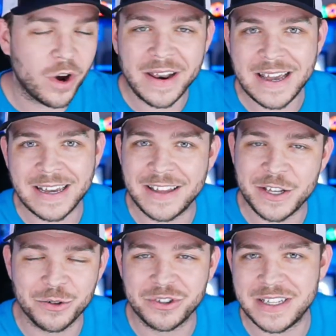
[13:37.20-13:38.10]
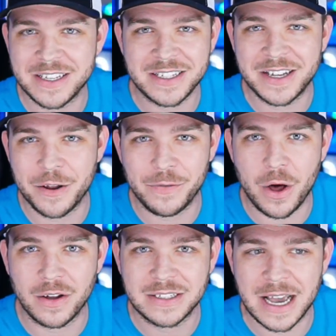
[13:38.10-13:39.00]
running, and then you'll see this in NFL
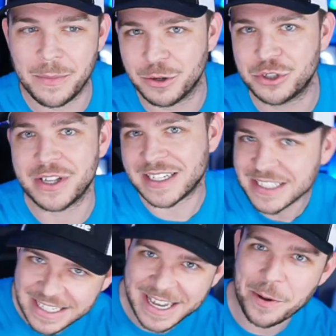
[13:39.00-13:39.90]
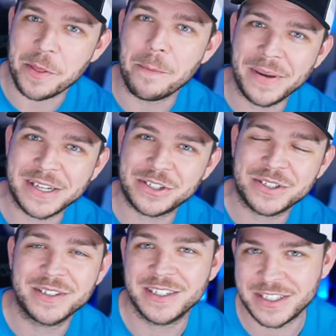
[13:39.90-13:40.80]
all the time. They'll just like sit down on the
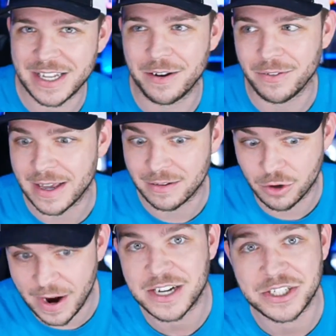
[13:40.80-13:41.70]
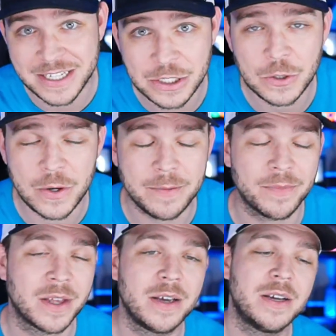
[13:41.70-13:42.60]
bench instead of like crashing into it.
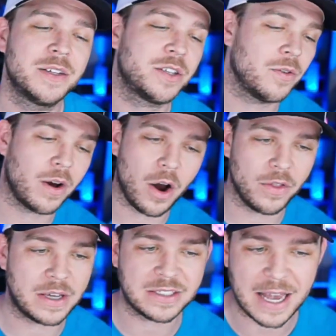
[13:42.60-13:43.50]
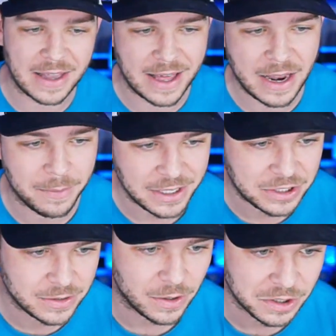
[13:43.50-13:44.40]
So all that sideline
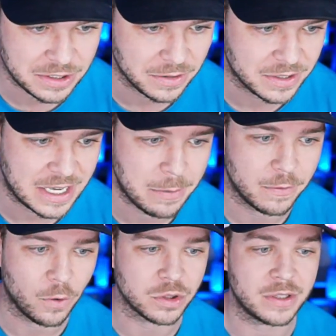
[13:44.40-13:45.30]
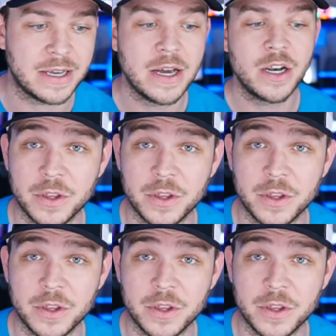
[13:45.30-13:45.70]
animations are still the same, unfortunately.